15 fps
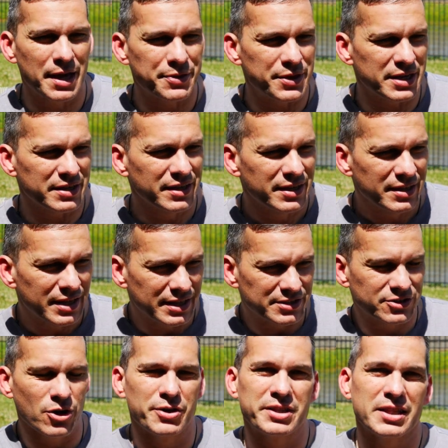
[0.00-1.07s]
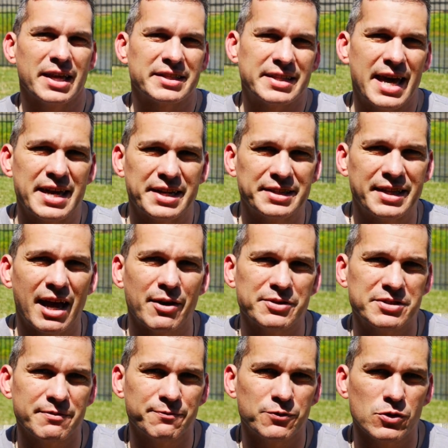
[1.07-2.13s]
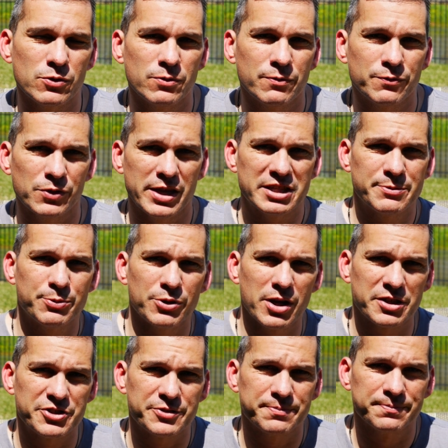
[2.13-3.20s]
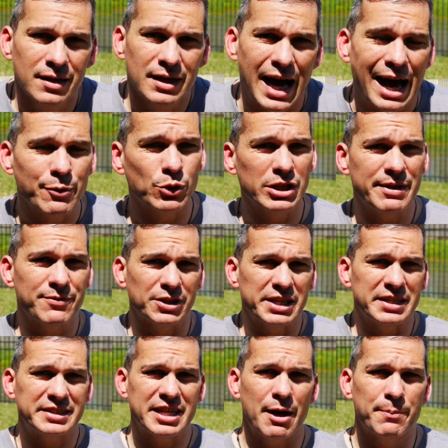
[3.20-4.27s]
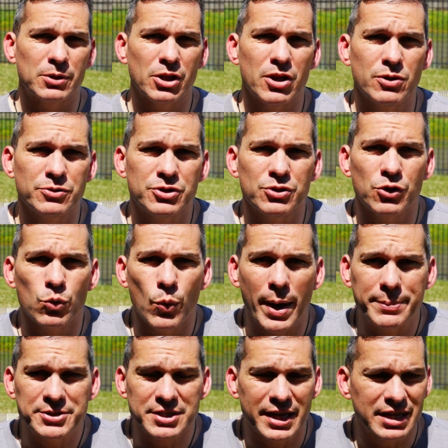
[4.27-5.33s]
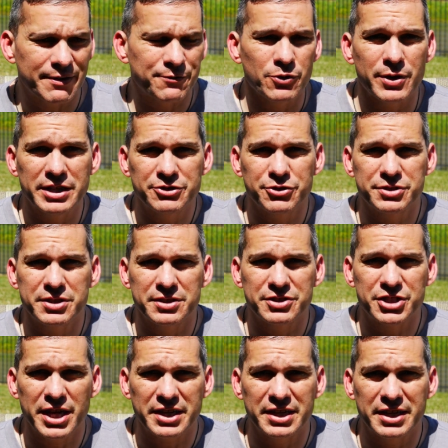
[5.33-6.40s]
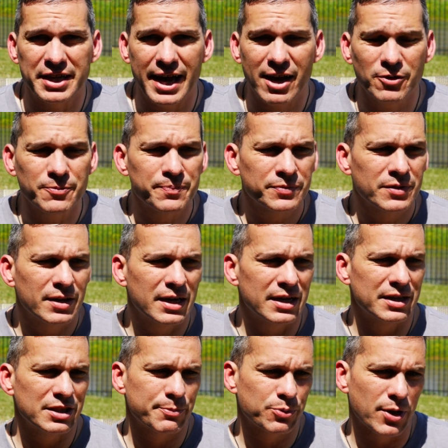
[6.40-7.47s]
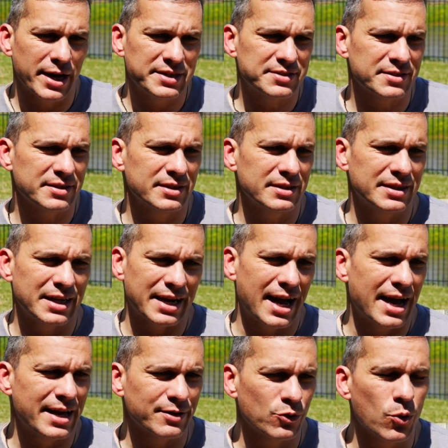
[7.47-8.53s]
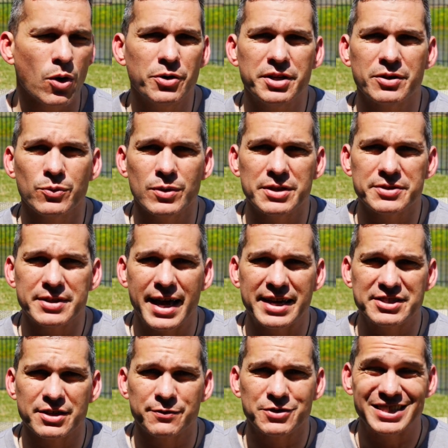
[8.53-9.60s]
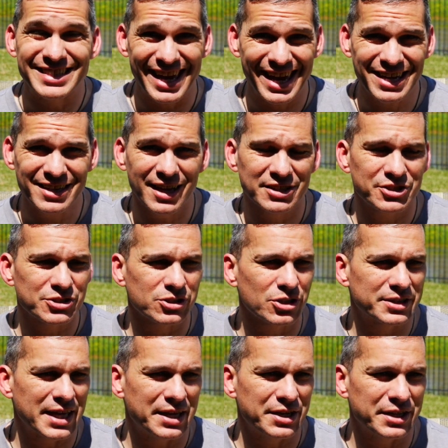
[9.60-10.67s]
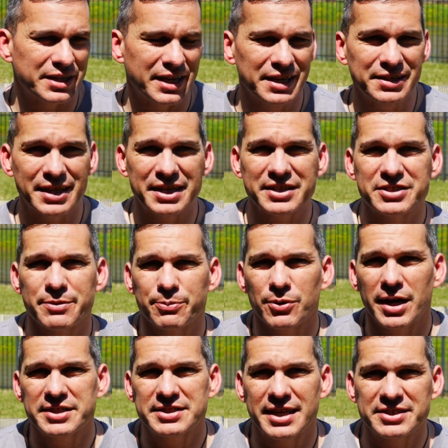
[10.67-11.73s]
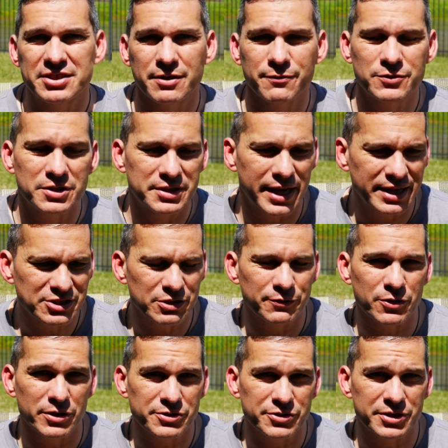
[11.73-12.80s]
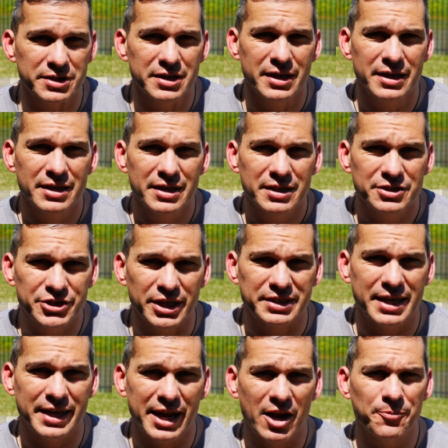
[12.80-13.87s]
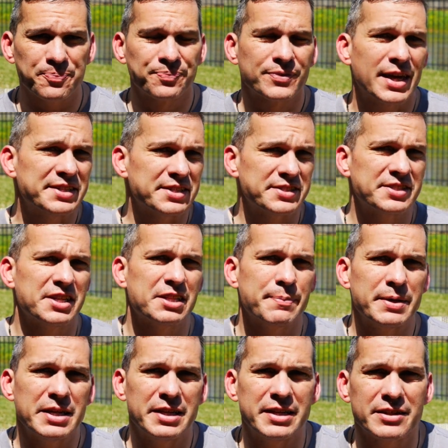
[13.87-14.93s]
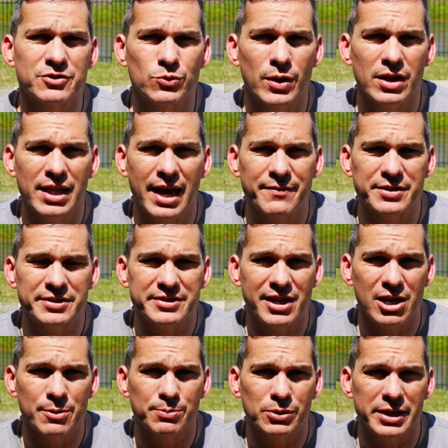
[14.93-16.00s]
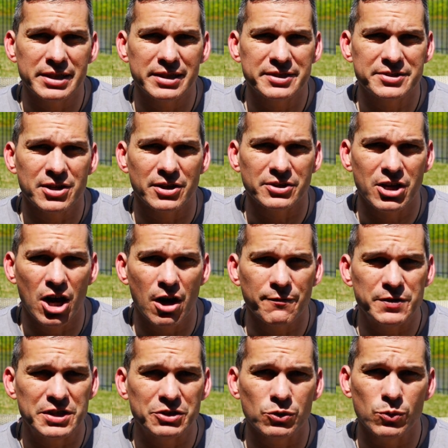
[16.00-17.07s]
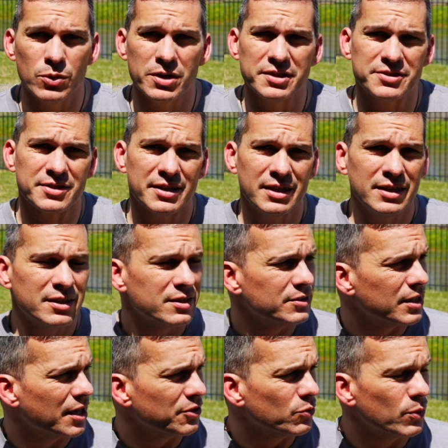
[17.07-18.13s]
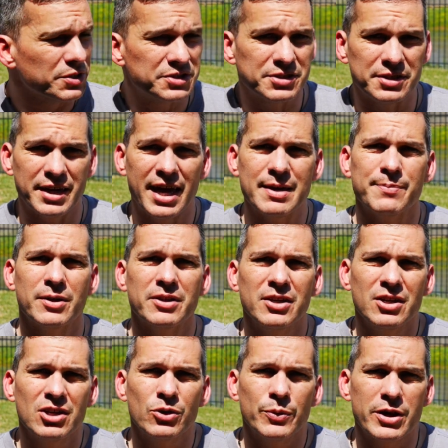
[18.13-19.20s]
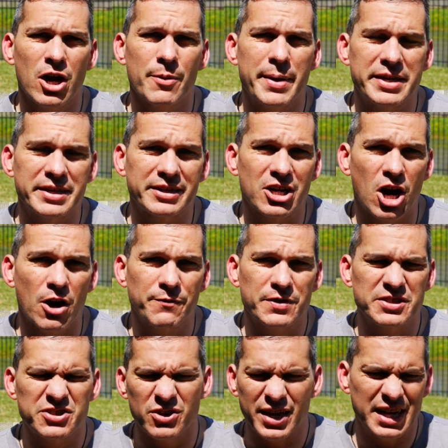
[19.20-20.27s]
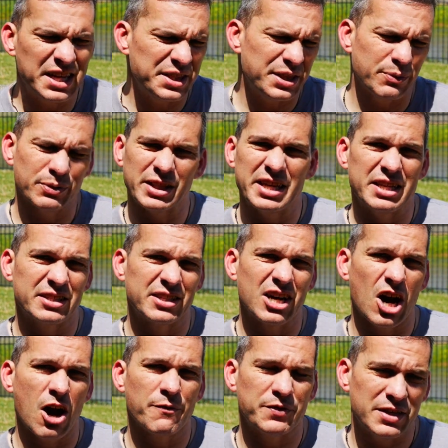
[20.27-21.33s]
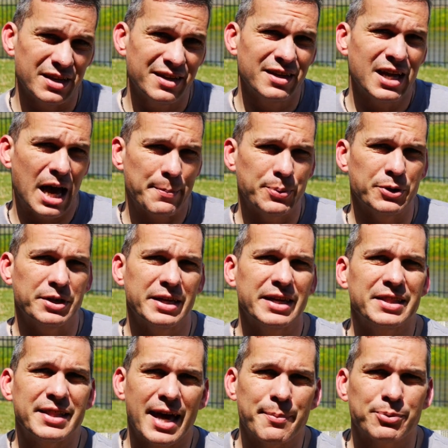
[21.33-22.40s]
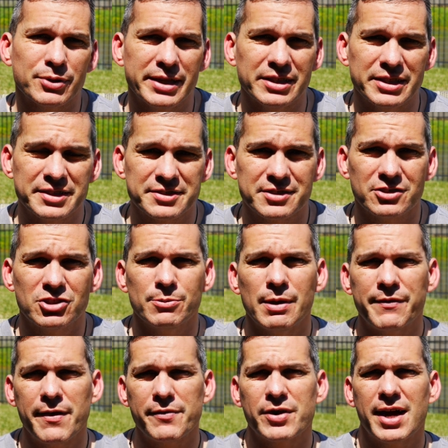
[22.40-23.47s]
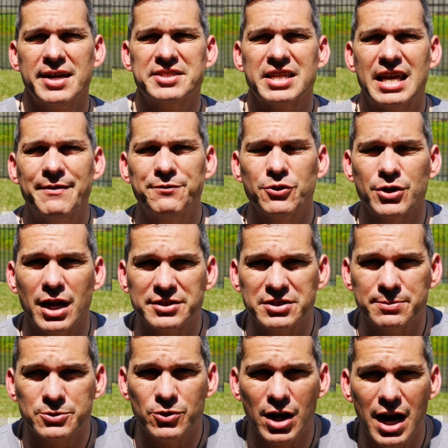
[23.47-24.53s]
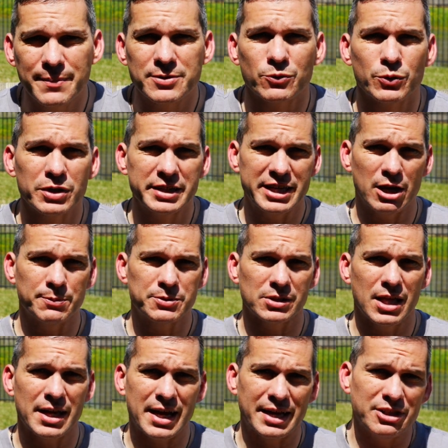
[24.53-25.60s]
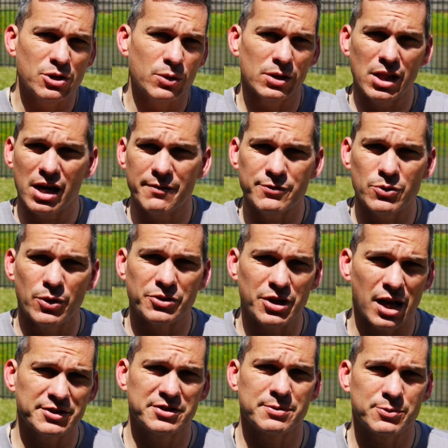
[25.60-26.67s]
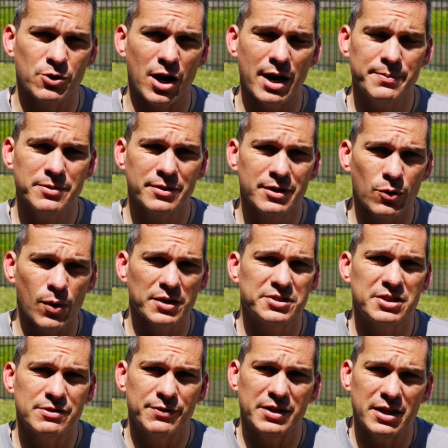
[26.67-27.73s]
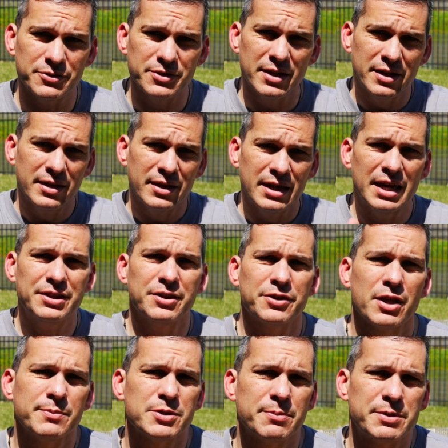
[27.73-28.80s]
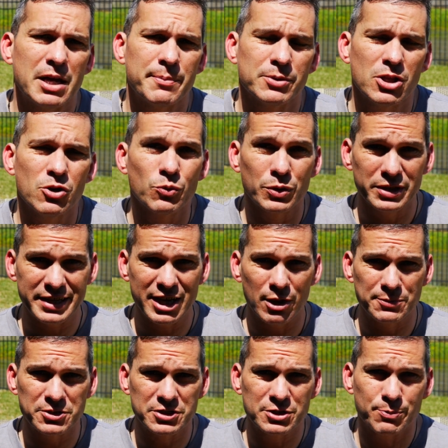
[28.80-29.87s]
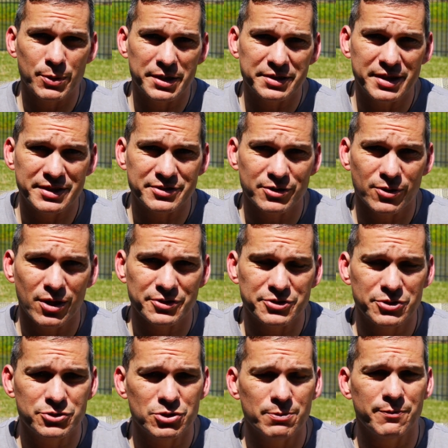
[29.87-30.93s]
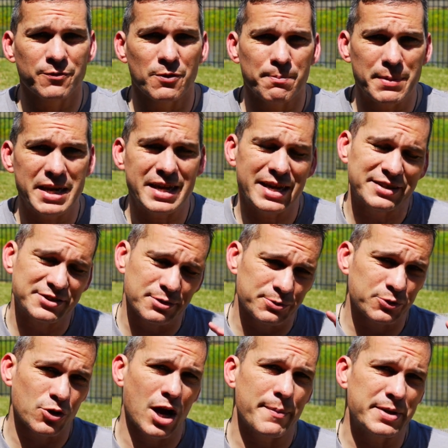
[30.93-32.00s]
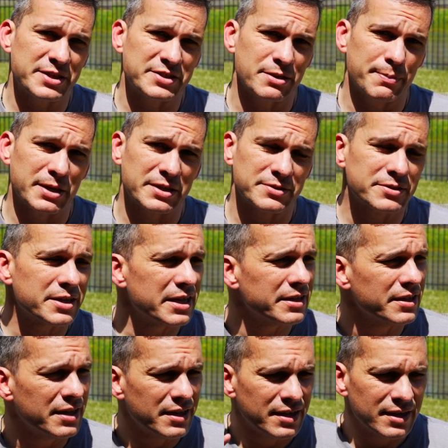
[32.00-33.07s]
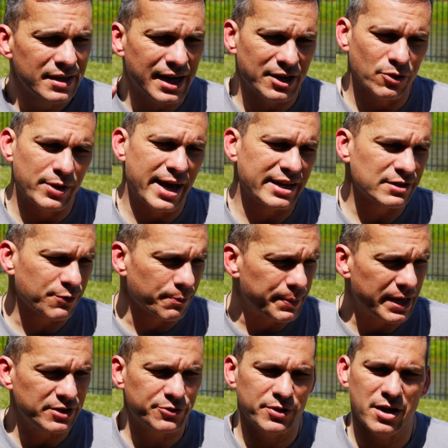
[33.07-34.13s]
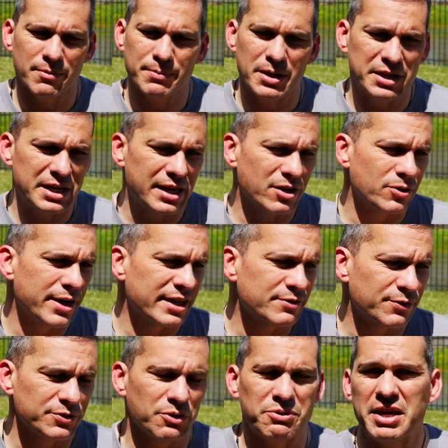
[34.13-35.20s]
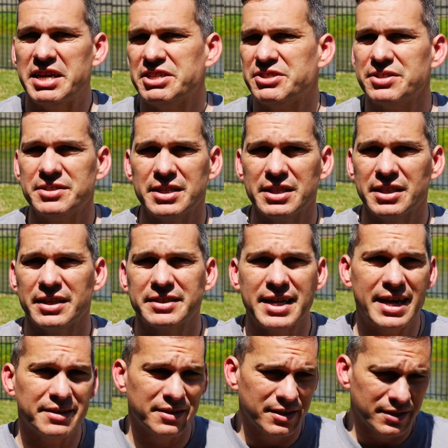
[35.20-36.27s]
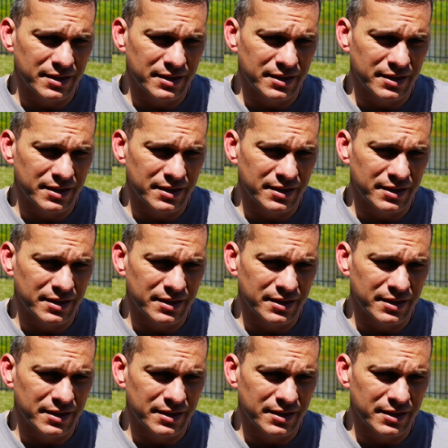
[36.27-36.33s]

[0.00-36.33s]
I think it started like that, and now it's in full-fledged production. I will leave a link down below to the website if you're interested in checking it out. Uh, the price that I quoted was as of today. I just looked at it again. That is the price as of today, so if you're interested, check that out. As I said at the beginning as well, I have an entire playlist on coffee in the woods. Not in the woods today, but we are making coffee, so anything related to coffee, I put in that playlist. Do me a favor, guys, if you're not subscribed, it really helps a lot. I know a lot of you are not subscribed to watch these videos. Hit the thumbs up down below. It really helps spread things across YouTube for me, and subscribing is the biggest thing. I don't ask for Patreon money. I don't ask for donations, anything like that.